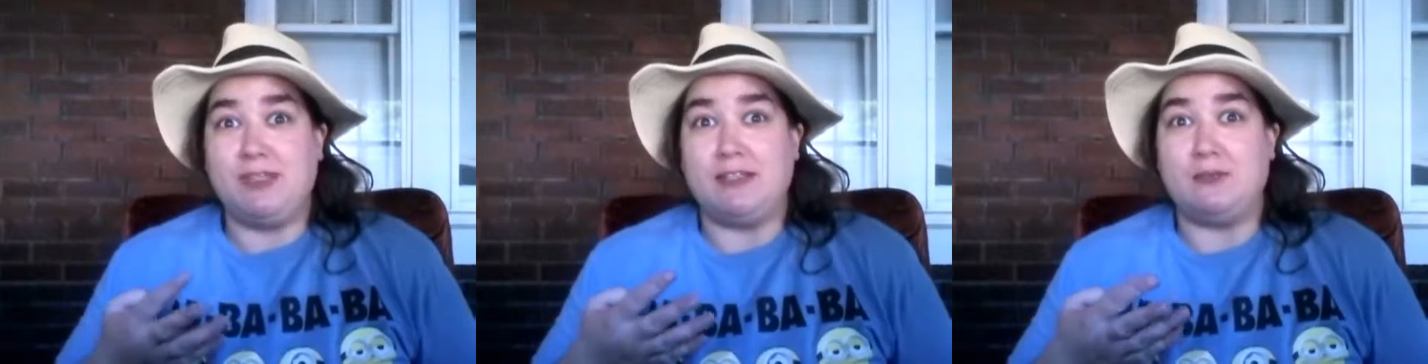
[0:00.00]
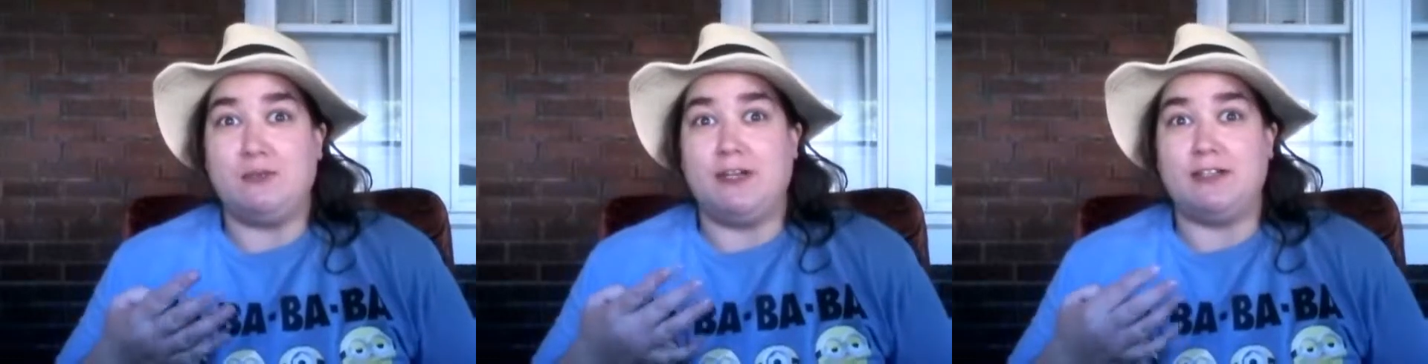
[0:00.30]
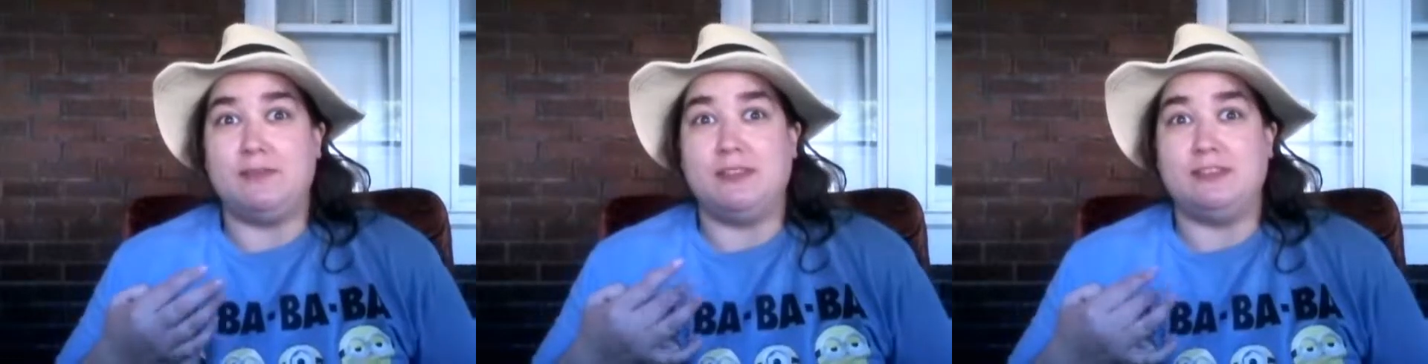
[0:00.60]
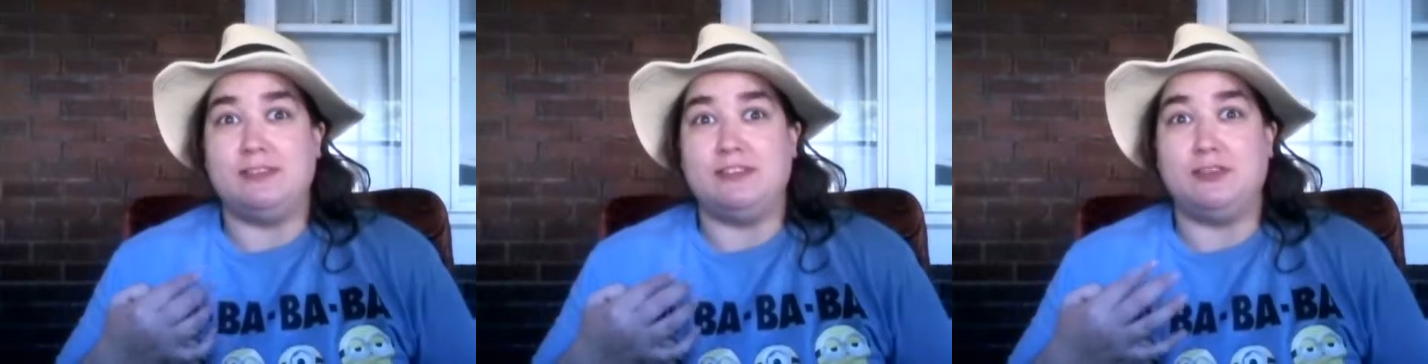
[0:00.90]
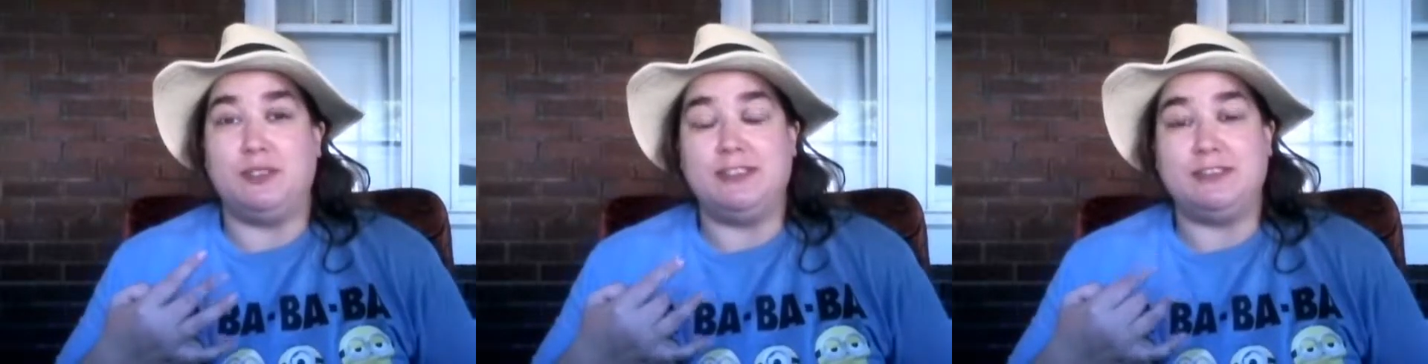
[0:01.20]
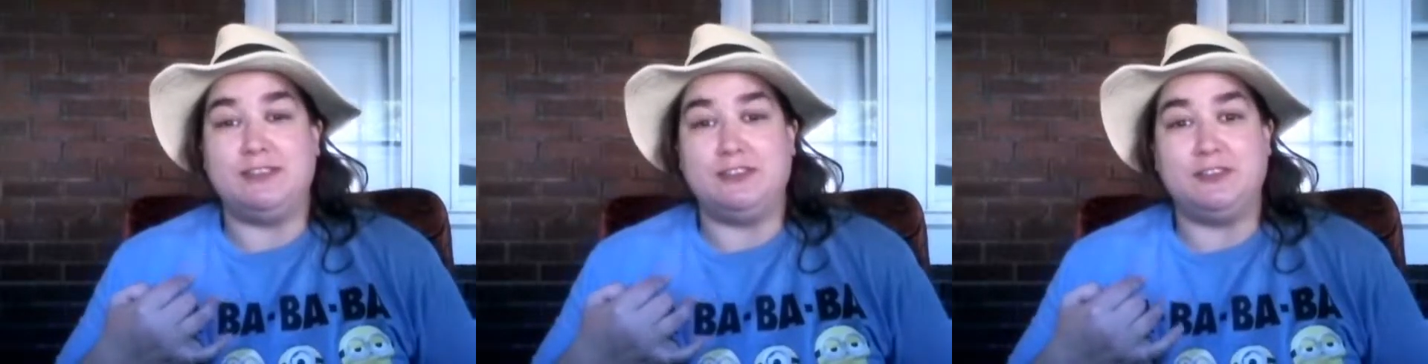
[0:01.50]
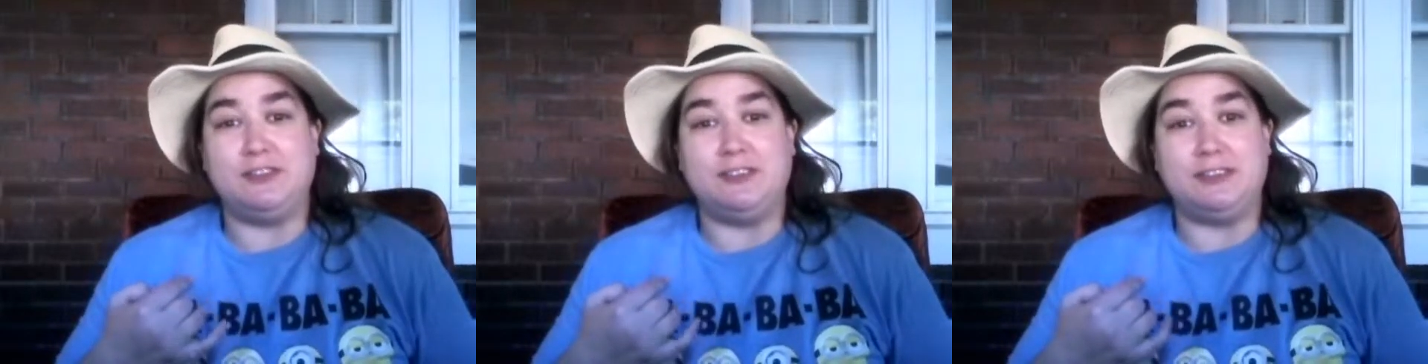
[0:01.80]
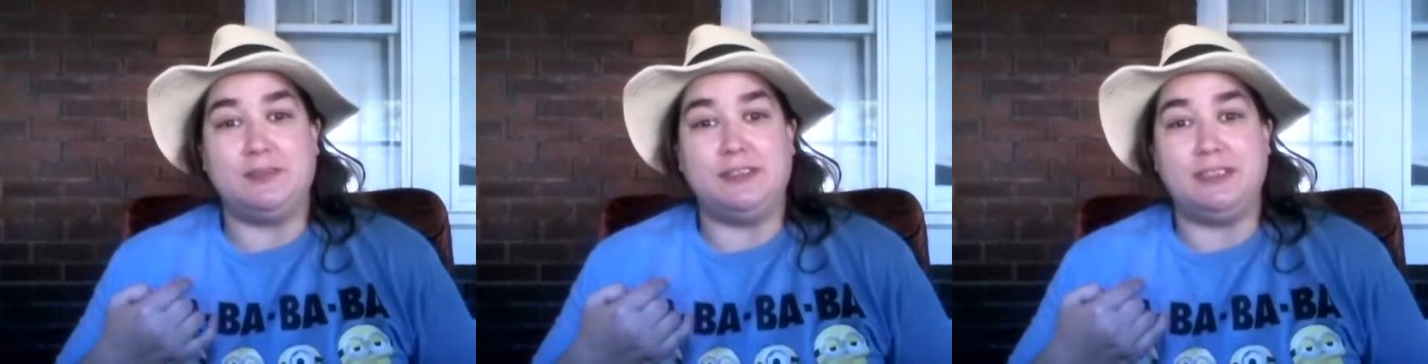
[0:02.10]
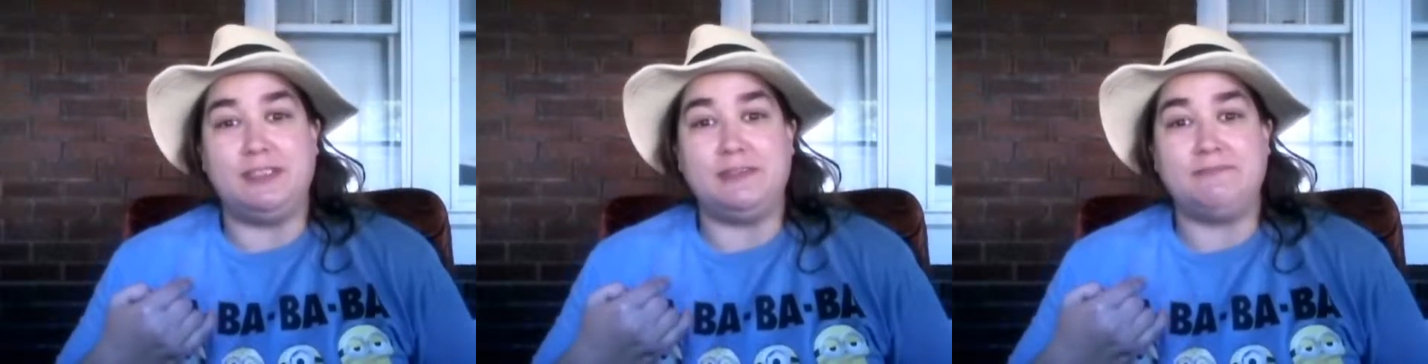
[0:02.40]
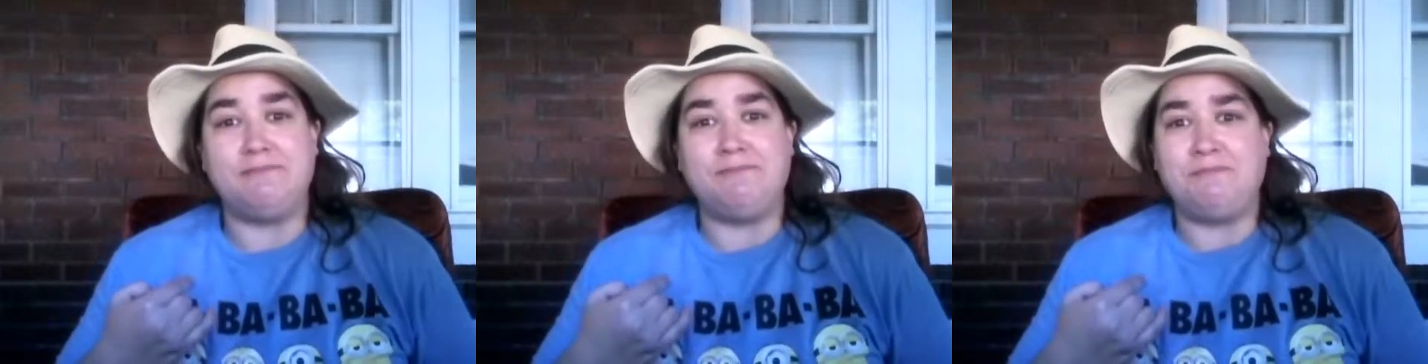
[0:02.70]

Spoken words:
like watermelon sweetness at the beginning,